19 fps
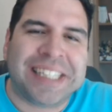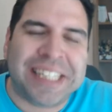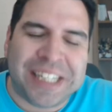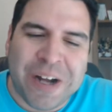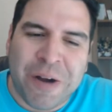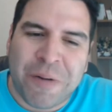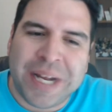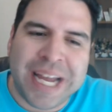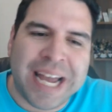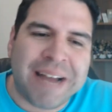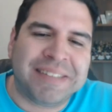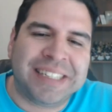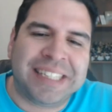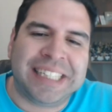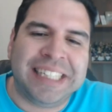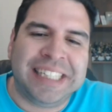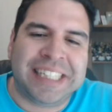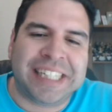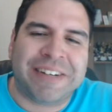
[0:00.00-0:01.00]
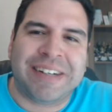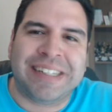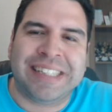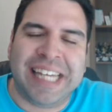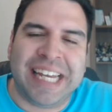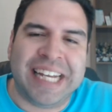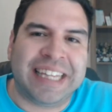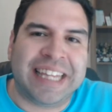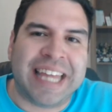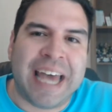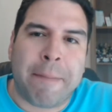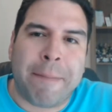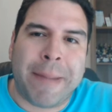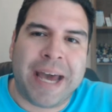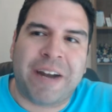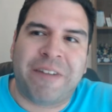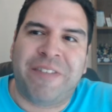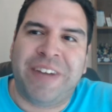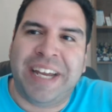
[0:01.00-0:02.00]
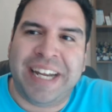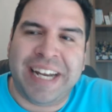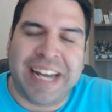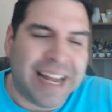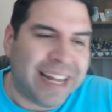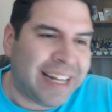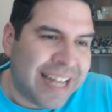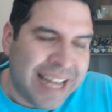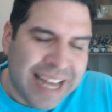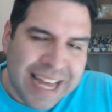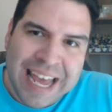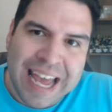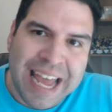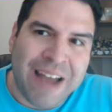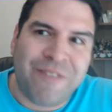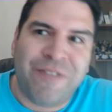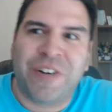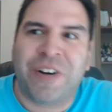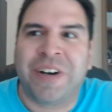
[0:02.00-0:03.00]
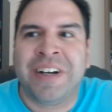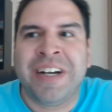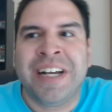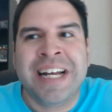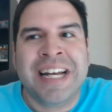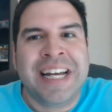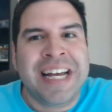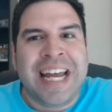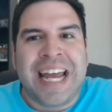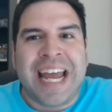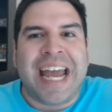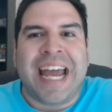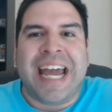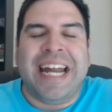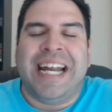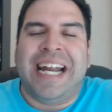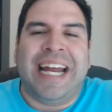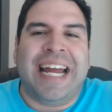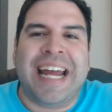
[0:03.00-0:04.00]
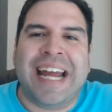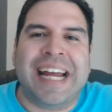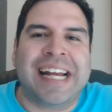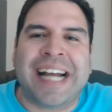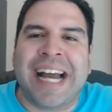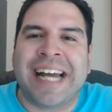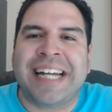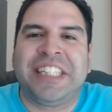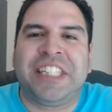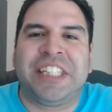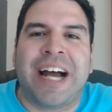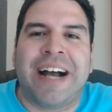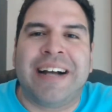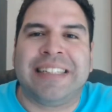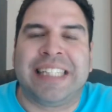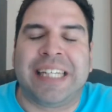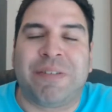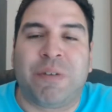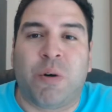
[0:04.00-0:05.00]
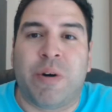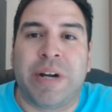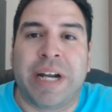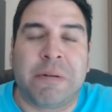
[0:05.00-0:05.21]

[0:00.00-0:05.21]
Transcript: You know, we haven't seen Jiren take that bad of a hit ever, and it kind of shocks everyone.